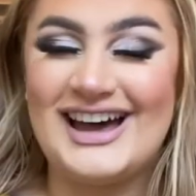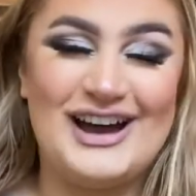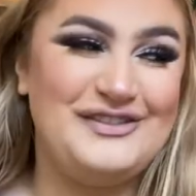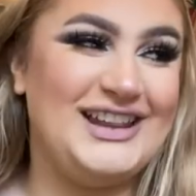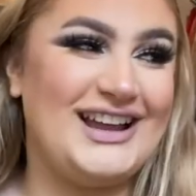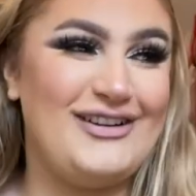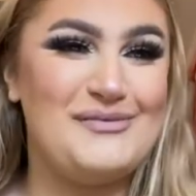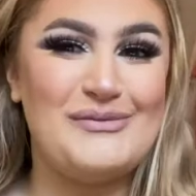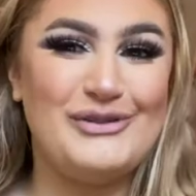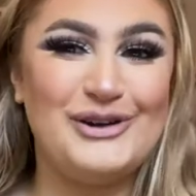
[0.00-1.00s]
I feel like I
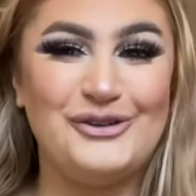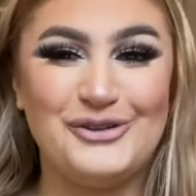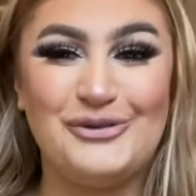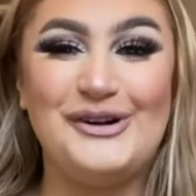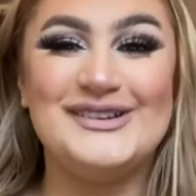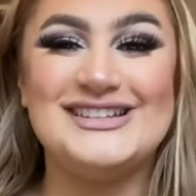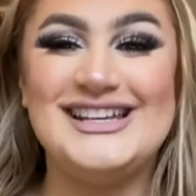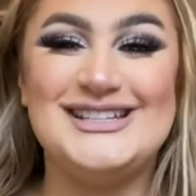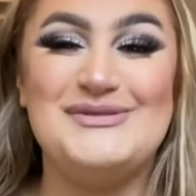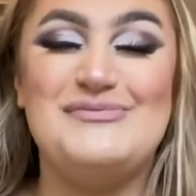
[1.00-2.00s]
remember when all the walls
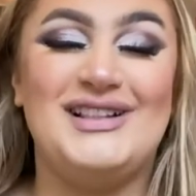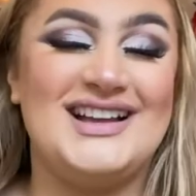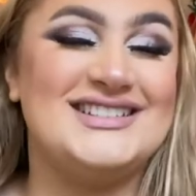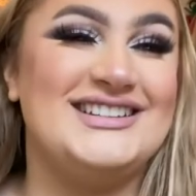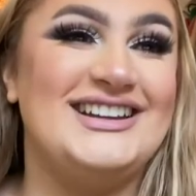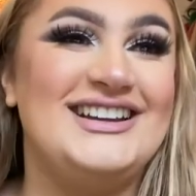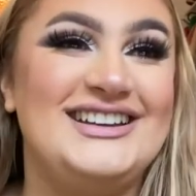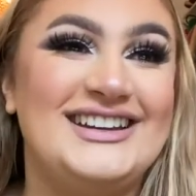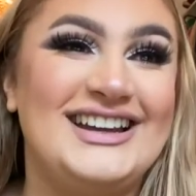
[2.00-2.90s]
need to be plastered.